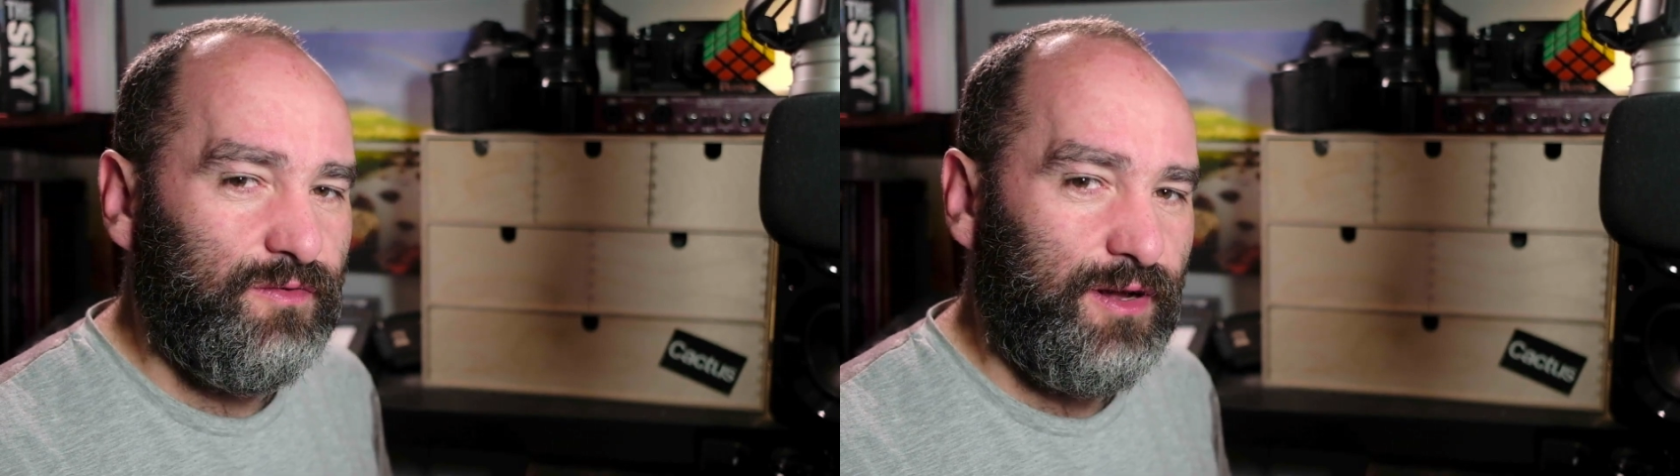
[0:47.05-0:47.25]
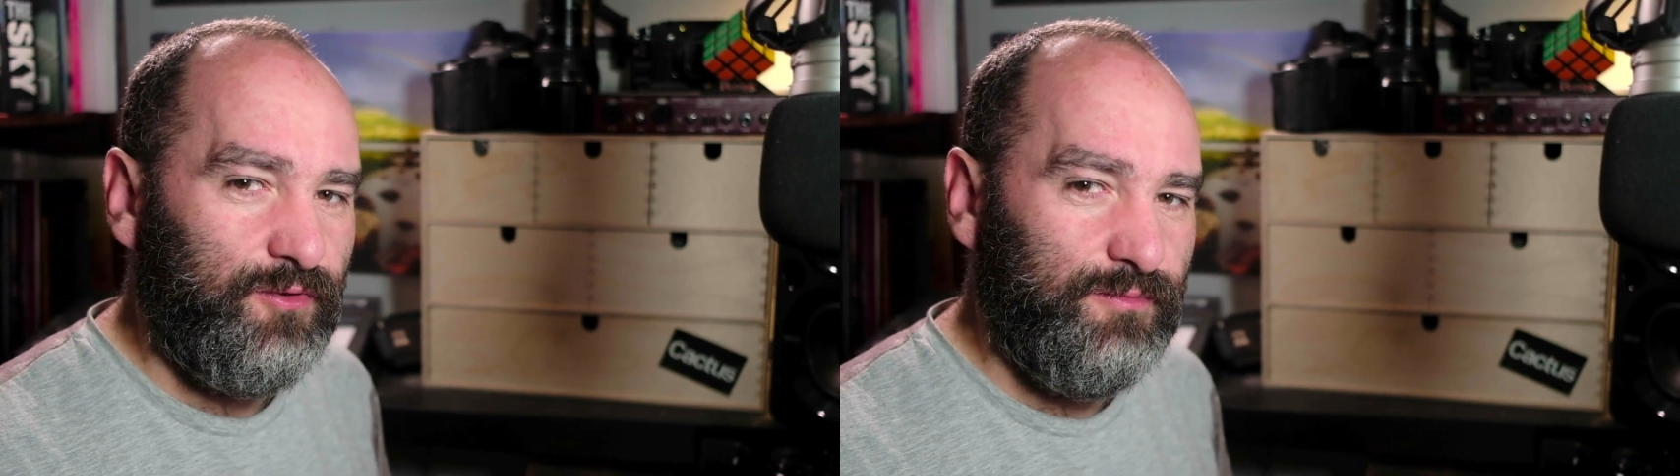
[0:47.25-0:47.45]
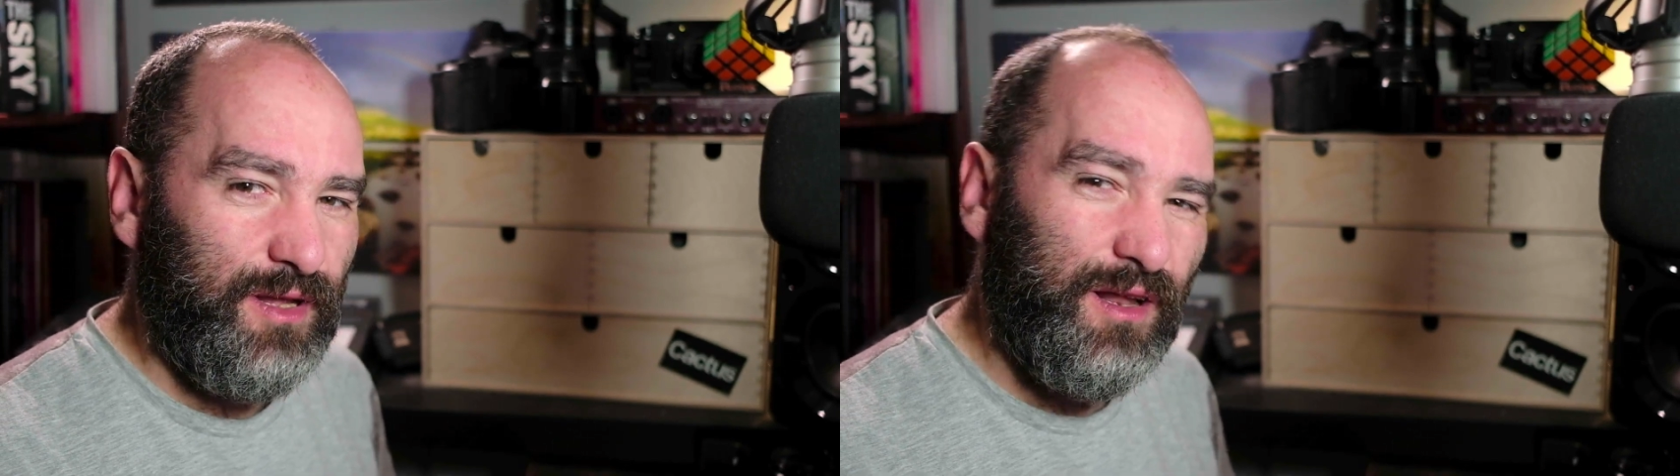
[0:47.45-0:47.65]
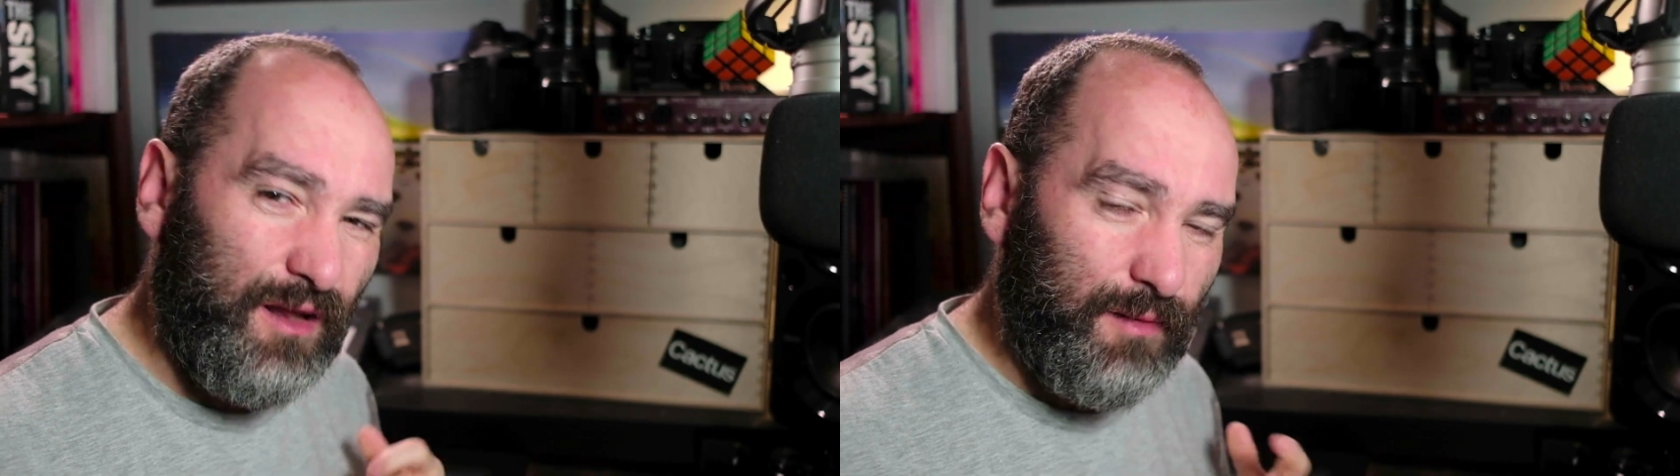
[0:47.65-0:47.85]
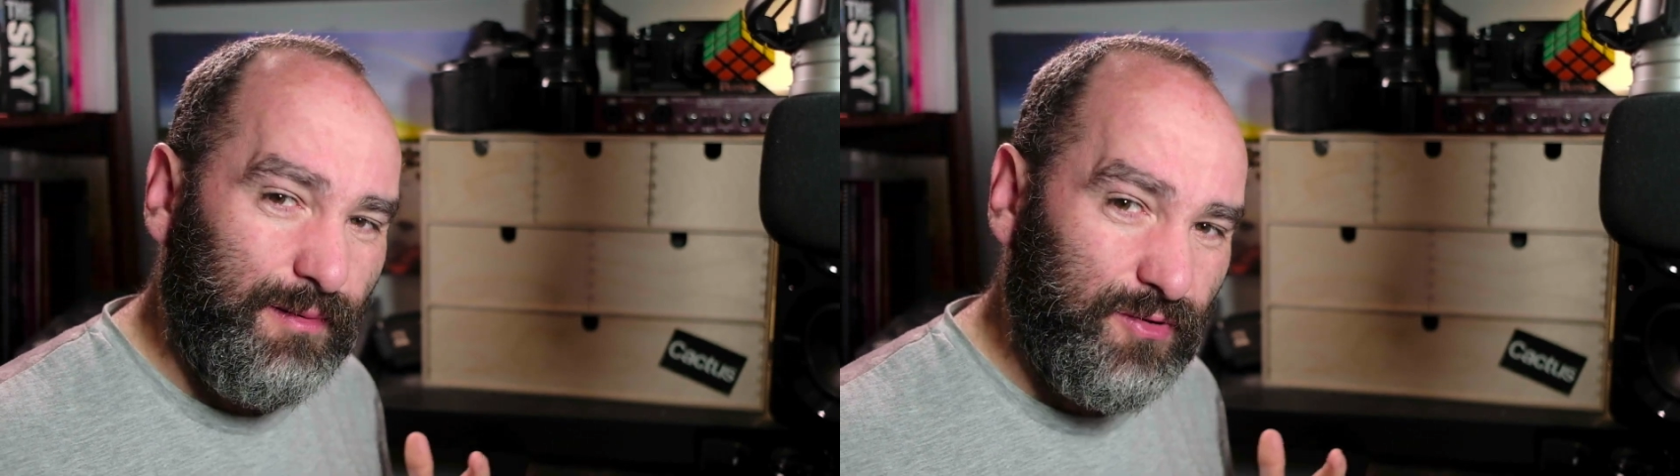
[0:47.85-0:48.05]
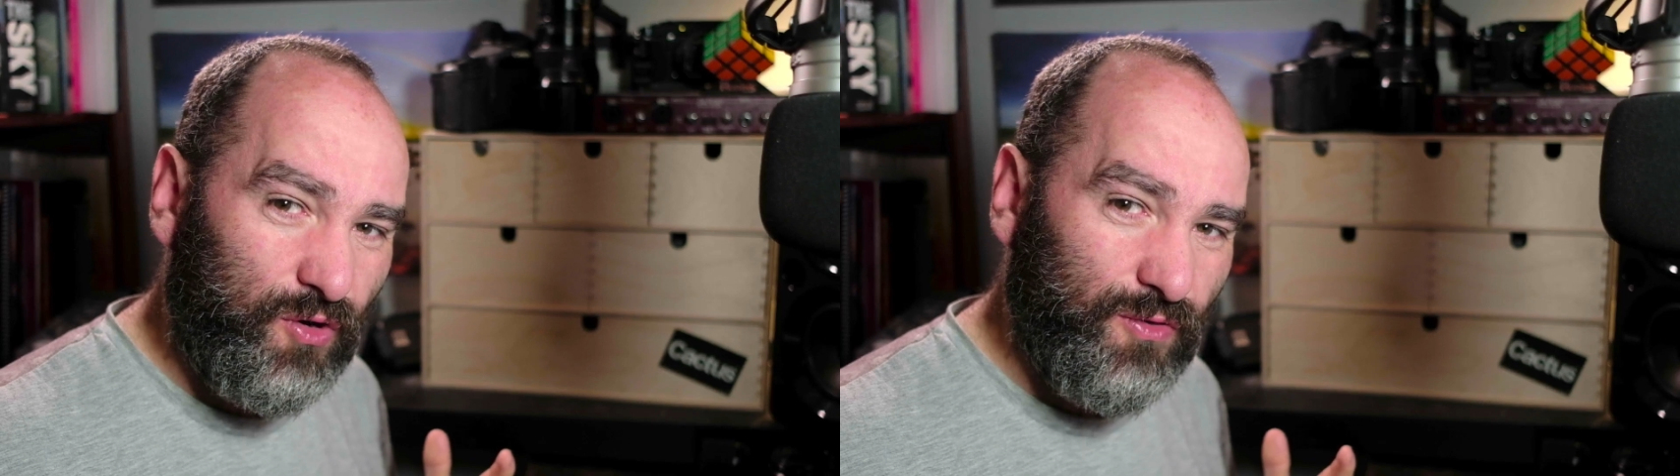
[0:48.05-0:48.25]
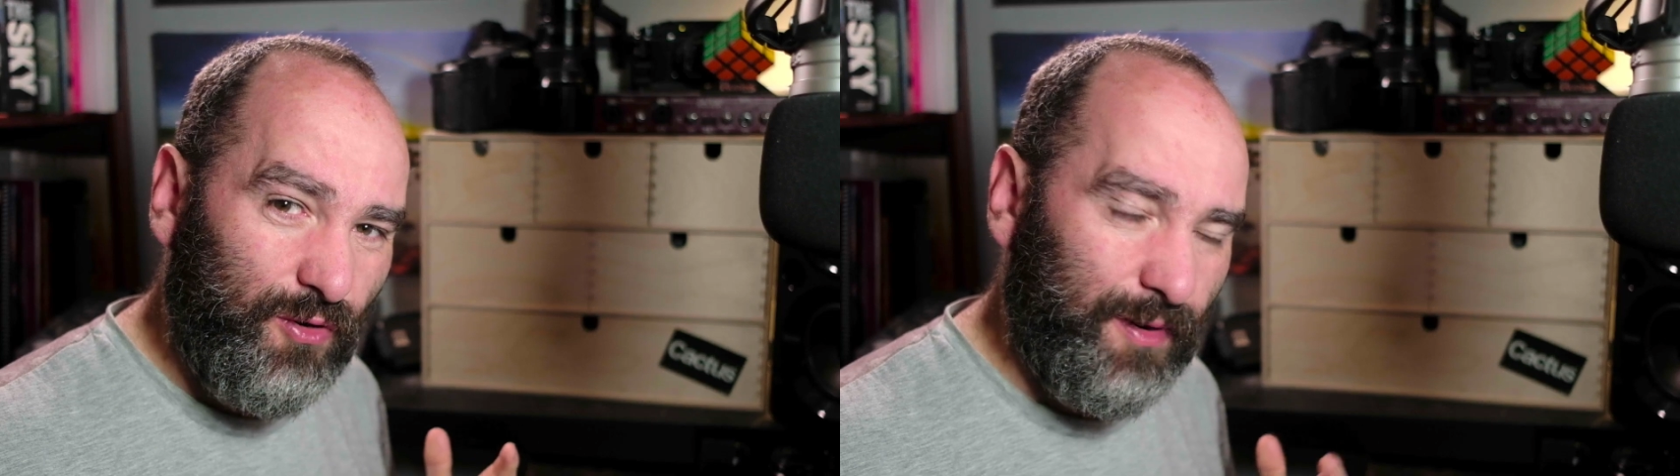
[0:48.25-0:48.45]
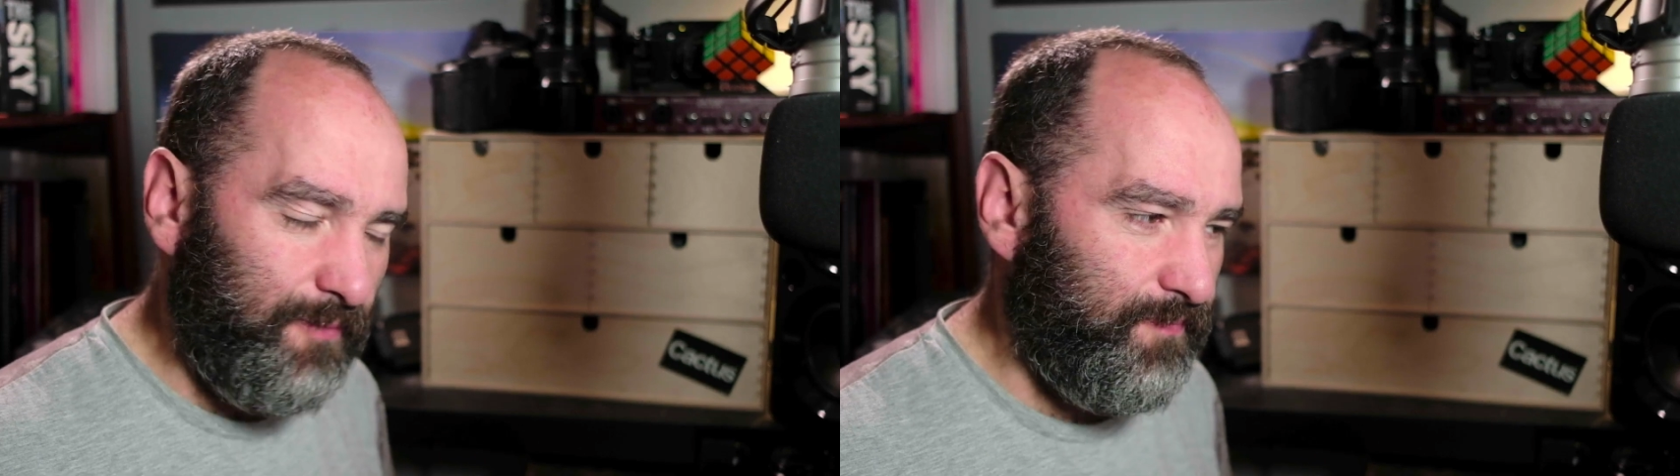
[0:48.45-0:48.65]
Lightroom that a lot of people don't
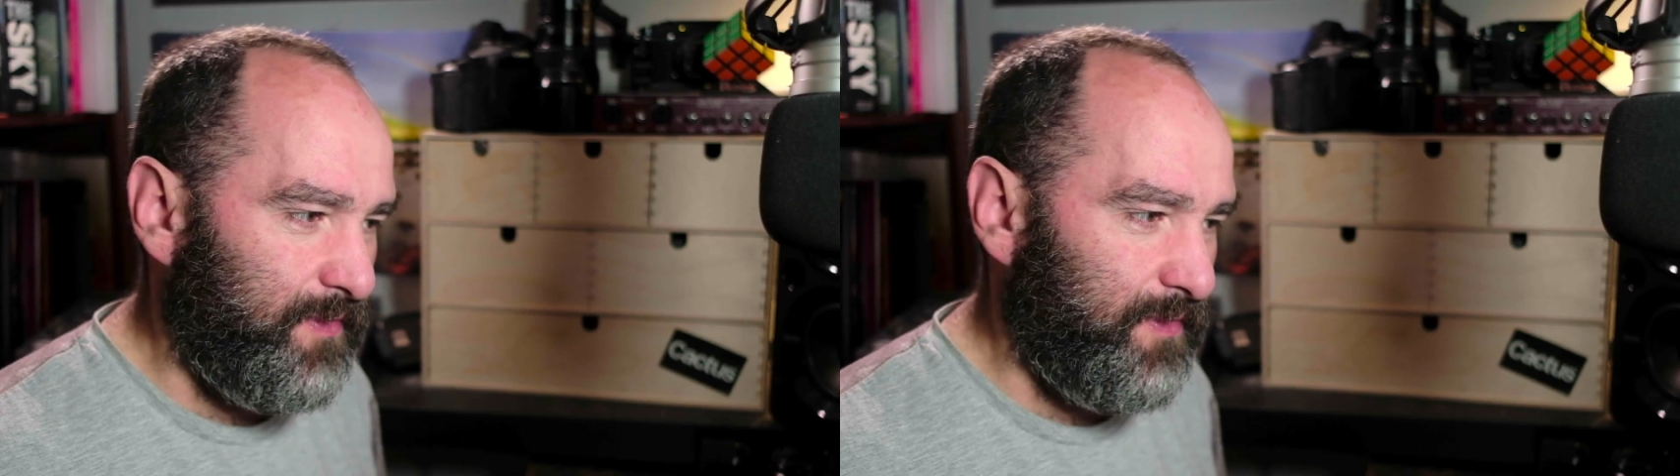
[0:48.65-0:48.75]
know about.